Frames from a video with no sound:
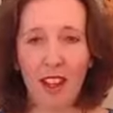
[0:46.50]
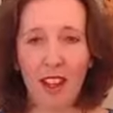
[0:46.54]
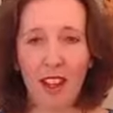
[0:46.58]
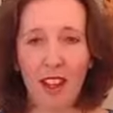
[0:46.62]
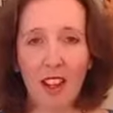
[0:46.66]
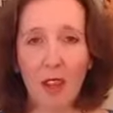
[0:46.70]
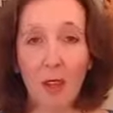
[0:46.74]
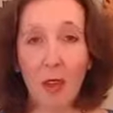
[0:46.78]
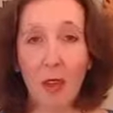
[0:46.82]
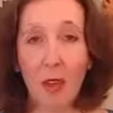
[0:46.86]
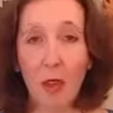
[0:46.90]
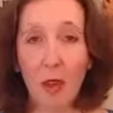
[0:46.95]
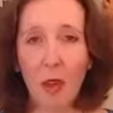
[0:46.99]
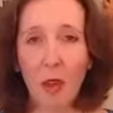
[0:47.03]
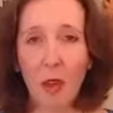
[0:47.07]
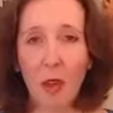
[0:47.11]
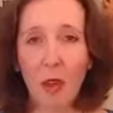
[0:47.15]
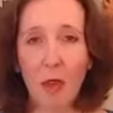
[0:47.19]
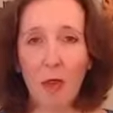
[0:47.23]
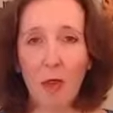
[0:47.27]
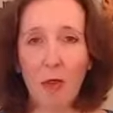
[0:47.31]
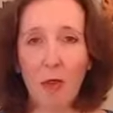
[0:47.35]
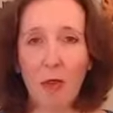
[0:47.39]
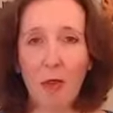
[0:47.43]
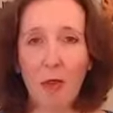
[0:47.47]
was talking
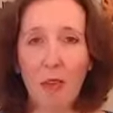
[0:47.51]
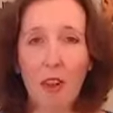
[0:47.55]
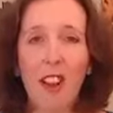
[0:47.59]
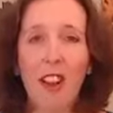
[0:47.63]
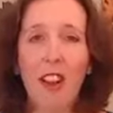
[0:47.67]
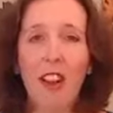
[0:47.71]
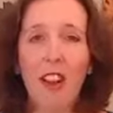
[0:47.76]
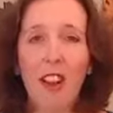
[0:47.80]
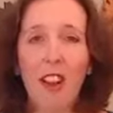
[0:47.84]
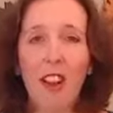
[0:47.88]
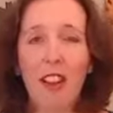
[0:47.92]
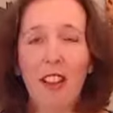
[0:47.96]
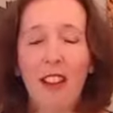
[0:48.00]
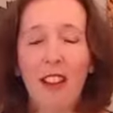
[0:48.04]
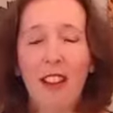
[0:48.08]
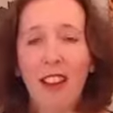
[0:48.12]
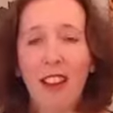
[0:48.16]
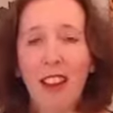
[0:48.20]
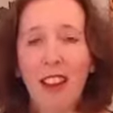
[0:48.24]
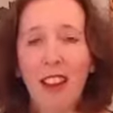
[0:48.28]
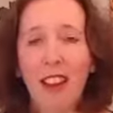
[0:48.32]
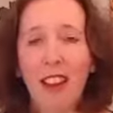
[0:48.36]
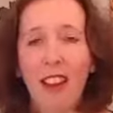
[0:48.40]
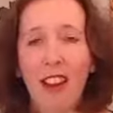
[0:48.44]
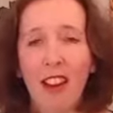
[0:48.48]
to a friend the other
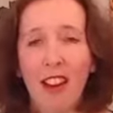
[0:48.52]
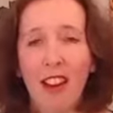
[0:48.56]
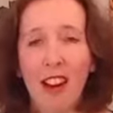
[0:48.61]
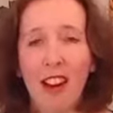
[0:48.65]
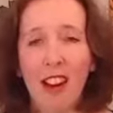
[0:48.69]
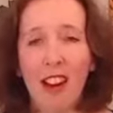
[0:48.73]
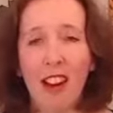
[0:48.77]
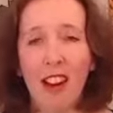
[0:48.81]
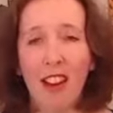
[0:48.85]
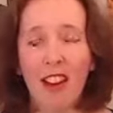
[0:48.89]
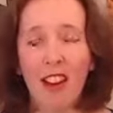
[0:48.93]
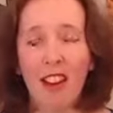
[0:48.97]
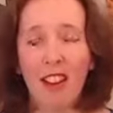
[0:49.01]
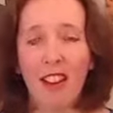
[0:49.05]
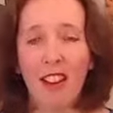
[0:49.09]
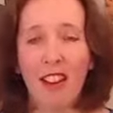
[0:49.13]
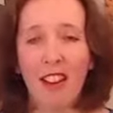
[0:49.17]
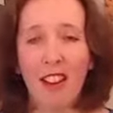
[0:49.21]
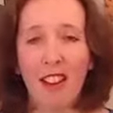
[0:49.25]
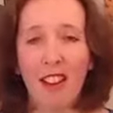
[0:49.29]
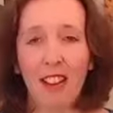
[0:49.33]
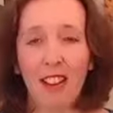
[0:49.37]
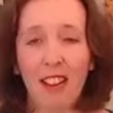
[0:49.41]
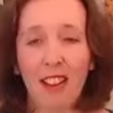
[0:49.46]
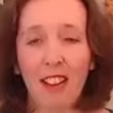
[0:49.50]
day and
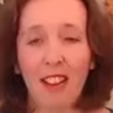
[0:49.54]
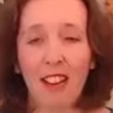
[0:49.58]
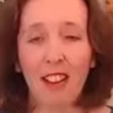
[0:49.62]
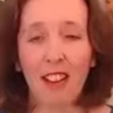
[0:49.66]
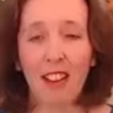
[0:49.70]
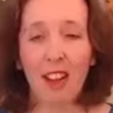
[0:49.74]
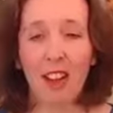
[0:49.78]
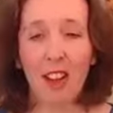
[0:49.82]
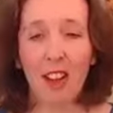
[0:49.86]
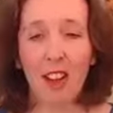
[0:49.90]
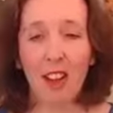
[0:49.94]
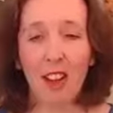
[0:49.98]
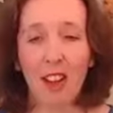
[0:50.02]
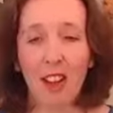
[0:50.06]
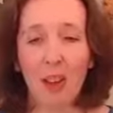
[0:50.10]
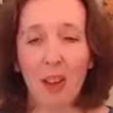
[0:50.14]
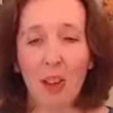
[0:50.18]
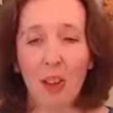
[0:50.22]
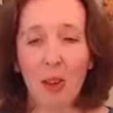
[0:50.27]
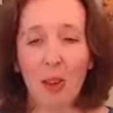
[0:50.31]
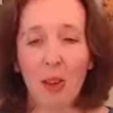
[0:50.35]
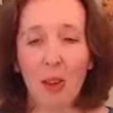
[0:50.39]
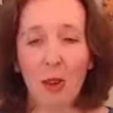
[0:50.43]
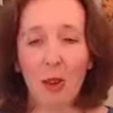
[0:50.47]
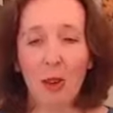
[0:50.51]

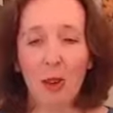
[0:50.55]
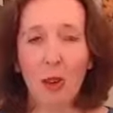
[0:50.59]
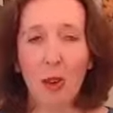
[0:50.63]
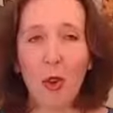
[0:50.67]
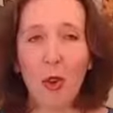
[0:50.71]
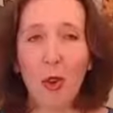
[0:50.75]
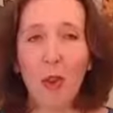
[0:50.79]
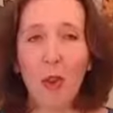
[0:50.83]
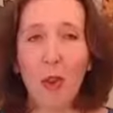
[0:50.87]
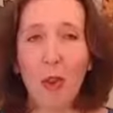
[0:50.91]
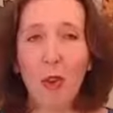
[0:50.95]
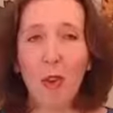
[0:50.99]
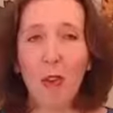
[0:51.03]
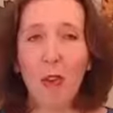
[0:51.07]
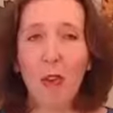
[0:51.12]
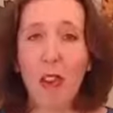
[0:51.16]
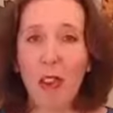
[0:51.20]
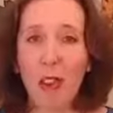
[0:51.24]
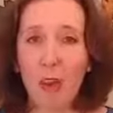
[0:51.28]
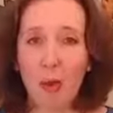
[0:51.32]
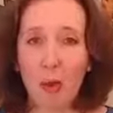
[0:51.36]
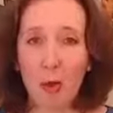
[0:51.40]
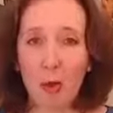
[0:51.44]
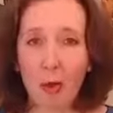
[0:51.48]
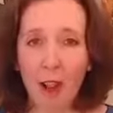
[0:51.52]
I was talking about
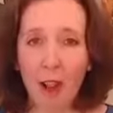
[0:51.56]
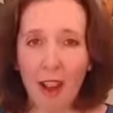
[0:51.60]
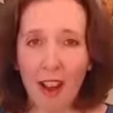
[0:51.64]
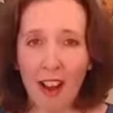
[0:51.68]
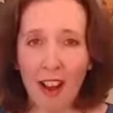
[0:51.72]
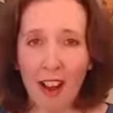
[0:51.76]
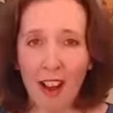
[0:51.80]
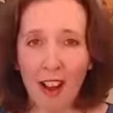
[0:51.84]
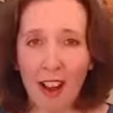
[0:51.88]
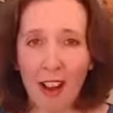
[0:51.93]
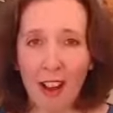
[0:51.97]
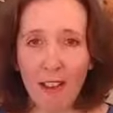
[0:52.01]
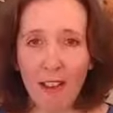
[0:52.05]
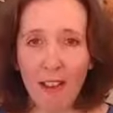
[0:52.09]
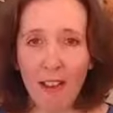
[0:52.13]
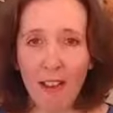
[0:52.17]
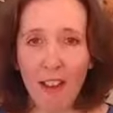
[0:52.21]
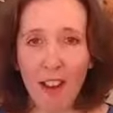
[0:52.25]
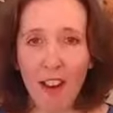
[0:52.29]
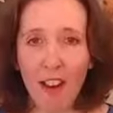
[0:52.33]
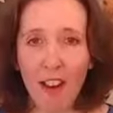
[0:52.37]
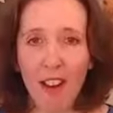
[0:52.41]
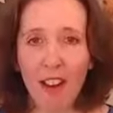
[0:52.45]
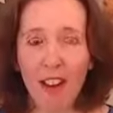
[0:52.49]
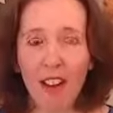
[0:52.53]
Facebook Live
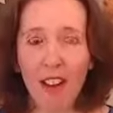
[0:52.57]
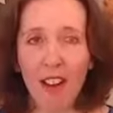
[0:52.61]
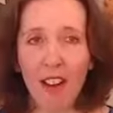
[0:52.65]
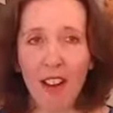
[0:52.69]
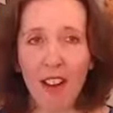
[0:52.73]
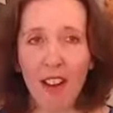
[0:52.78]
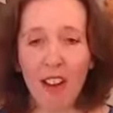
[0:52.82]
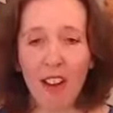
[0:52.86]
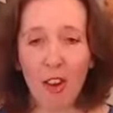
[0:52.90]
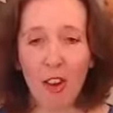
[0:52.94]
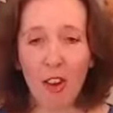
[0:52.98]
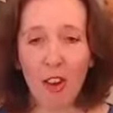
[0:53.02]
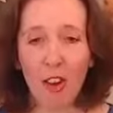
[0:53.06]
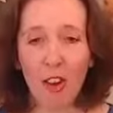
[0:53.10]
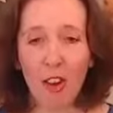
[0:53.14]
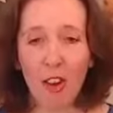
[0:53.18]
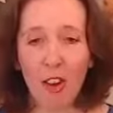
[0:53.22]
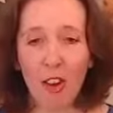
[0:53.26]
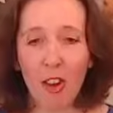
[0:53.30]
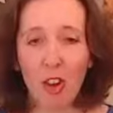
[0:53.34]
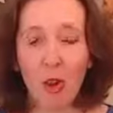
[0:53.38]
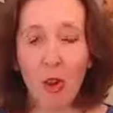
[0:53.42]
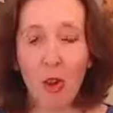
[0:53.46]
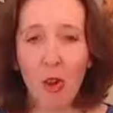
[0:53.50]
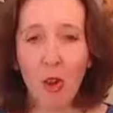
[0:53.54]
and
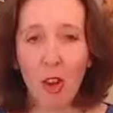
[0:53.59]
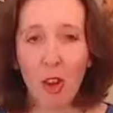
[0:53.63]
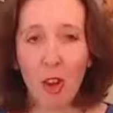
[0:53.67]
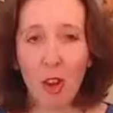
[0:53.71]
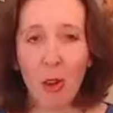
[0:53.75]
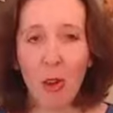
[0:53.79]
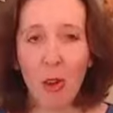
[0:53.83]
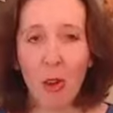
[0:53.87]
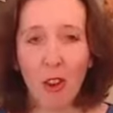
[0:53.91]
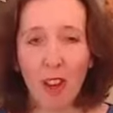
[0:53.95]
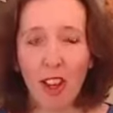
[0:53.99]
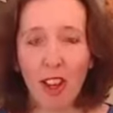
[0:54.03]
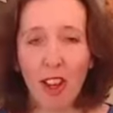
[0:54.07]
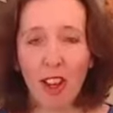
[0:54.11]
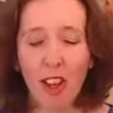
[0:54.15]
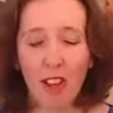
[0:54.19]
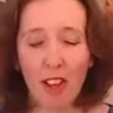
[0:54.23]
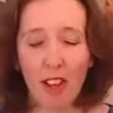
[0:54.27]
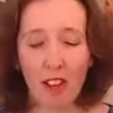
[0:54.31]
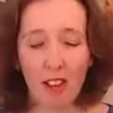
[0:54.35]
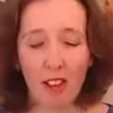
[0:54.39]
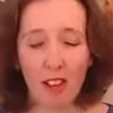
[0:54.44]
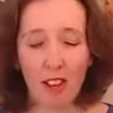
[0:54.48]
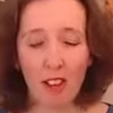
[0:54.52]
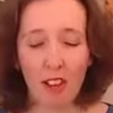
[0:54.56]
doing new
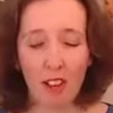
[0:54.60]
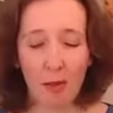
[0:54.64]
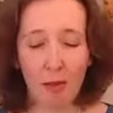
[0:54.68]
things,